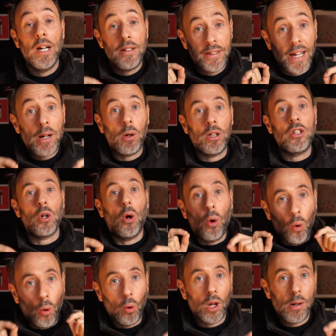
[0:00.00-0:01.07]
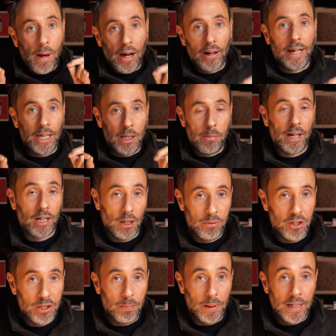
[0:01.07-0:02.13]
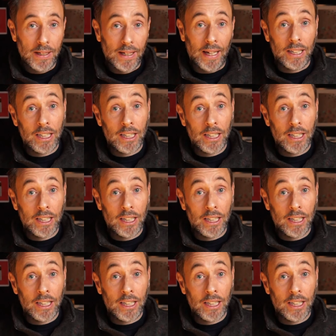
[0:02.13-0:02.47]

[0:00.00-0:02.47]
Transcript: Day one is all about getting back up to speed again.